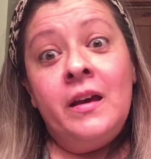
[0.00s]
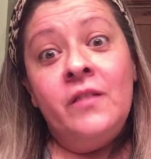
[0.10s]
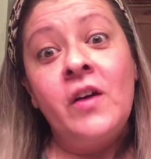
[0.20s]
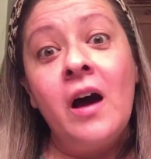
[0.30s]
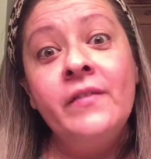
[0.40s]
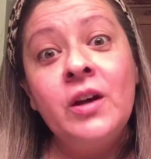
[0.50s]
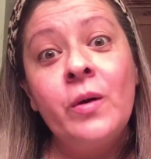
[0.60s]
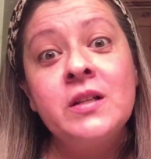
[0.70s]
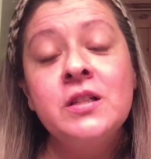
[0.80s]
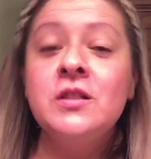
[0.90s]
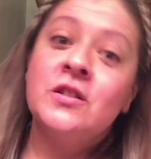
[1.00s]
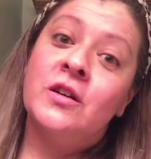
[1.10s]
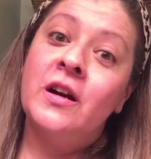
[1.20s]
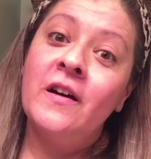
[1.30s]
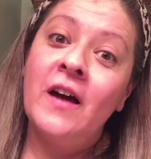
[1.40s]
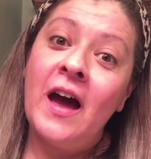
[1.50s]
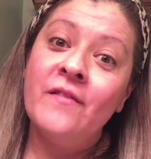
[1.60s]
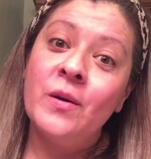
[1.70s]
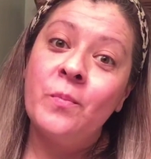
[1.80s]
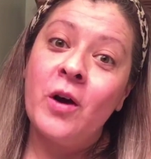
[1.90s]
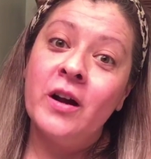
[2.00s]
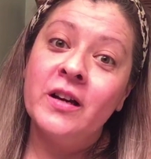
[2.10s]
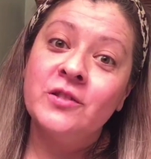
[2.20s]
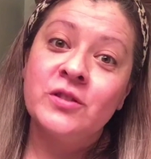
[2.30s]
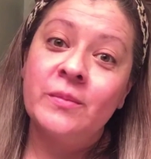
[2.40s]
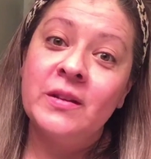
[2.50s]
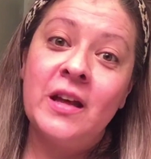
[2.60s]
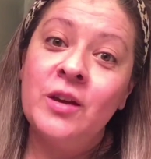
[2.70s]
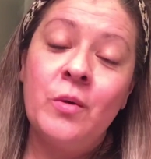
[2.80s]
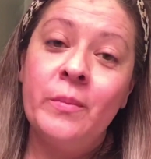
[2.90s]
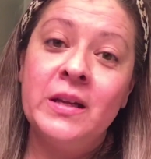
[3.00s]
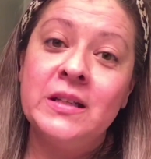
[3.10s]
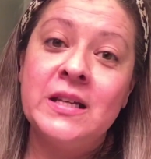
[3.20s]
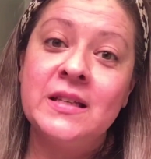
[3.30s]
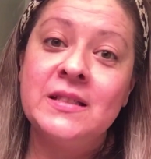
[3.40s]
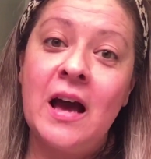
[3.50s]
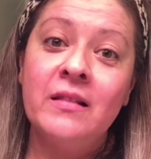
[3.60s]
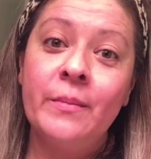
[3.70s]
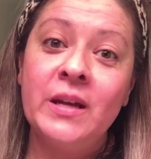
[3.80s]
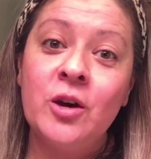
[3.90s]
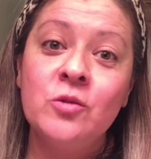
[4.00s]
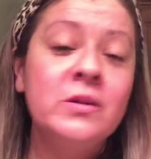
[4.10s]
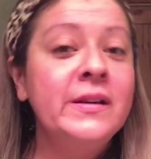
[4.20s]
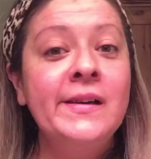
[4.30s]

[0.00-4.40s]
if you have any questions or have a product or something that you want me to test out, let me know,